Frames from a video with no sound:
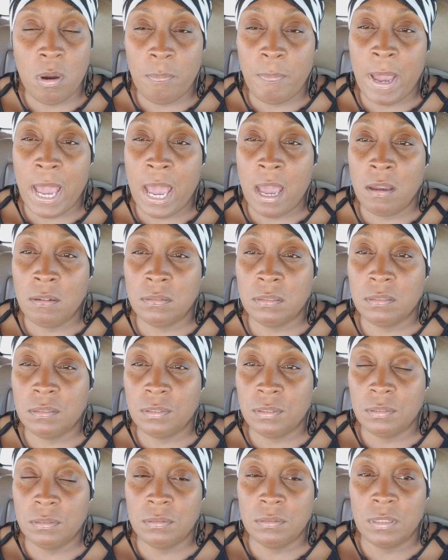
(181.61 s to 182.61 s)
about
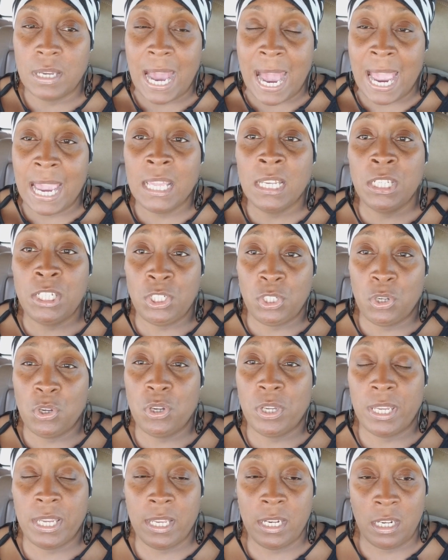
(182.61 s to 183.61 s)
island
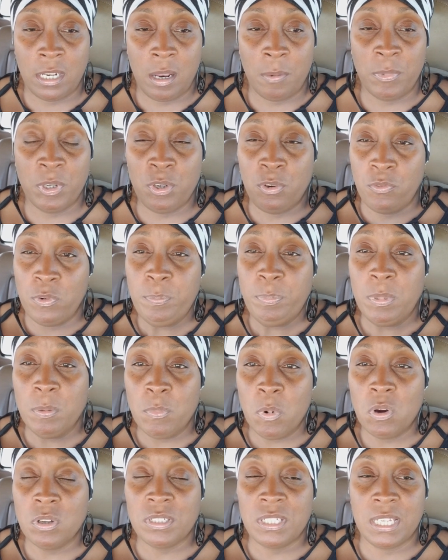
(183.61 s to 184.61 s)
cooking, and I'm going to group them
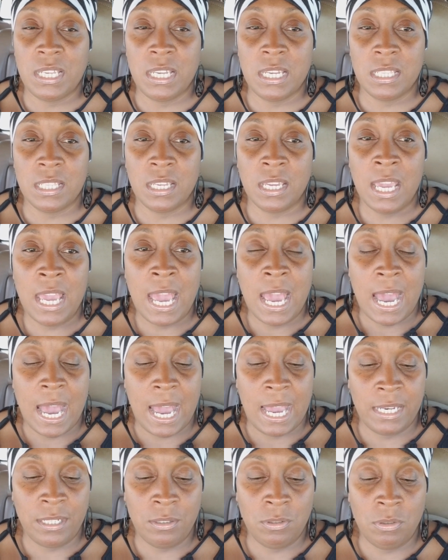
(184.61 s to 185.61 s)
all together.
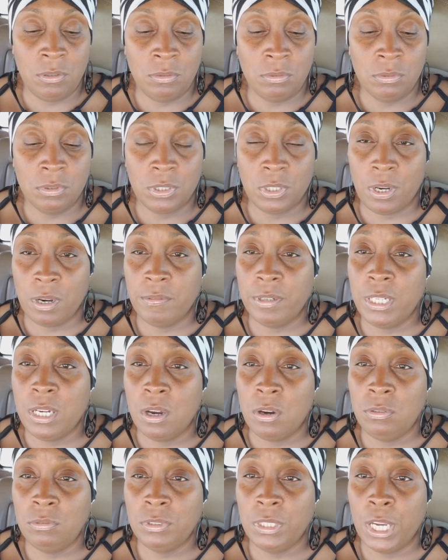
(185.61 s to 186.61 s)
I know curry
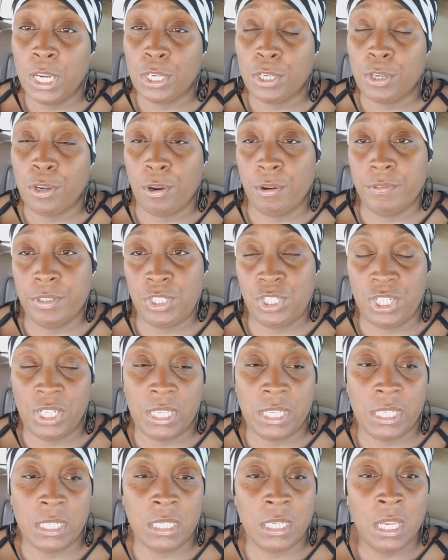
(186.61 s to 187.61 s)
goat, curry
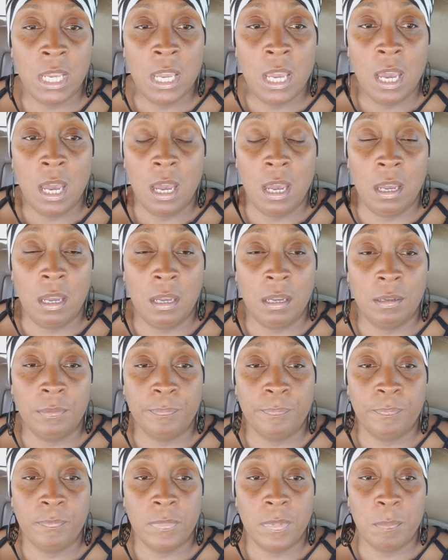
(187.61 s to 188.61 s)
chicken, um,
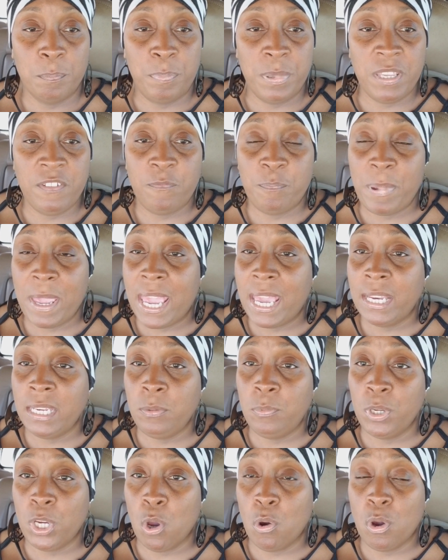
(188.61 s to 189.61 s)
beef patty
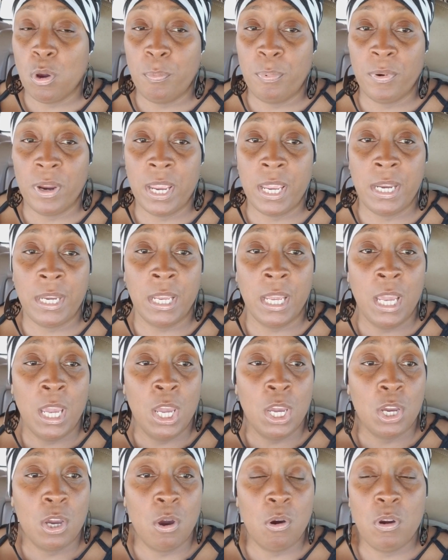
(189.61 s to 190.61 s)
with cocoa bread,
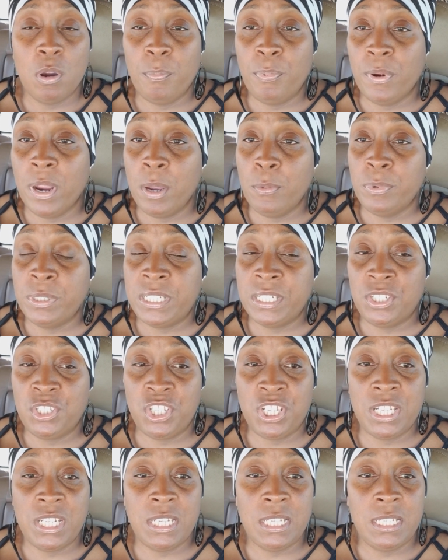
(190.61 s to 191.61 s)
cocoa bread with the
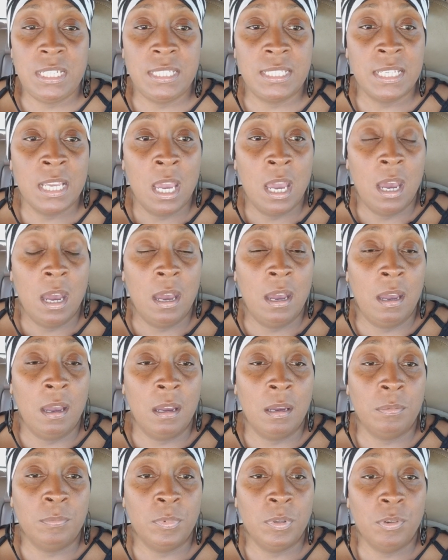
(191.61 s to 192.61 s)
cheese,
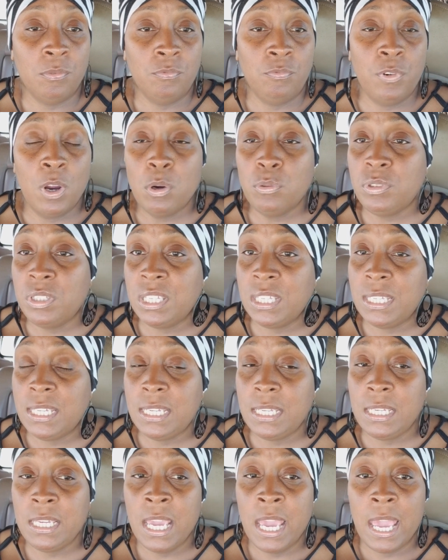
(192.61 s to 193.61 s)
um,
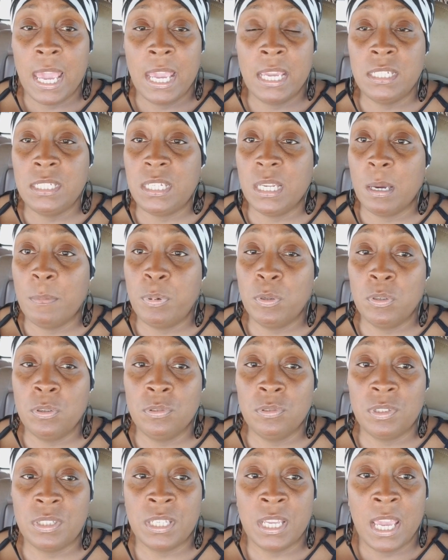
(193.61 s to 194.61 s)
roti and
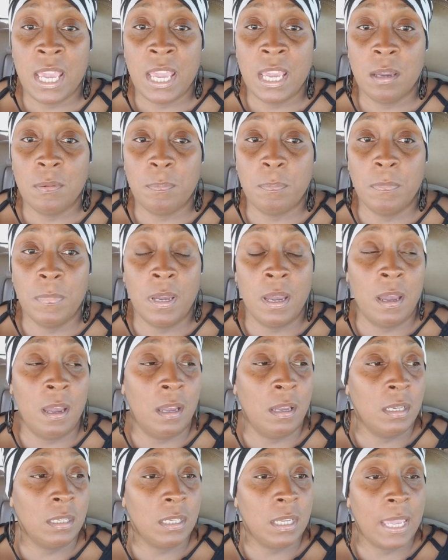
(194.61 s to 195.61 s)
doubles,
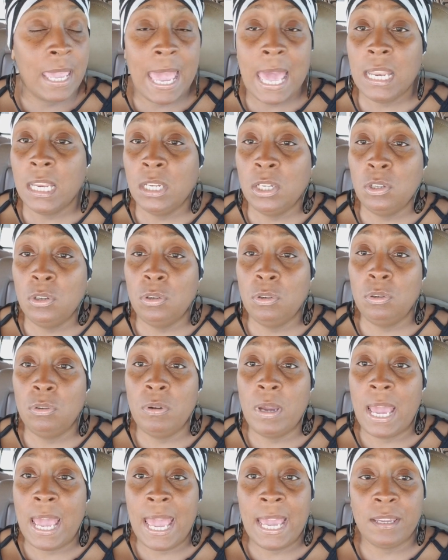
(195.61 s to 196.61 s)
uh,
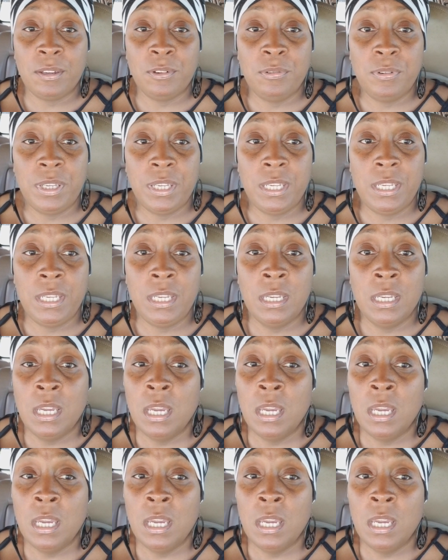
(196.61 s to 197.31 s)
callaloo, acri,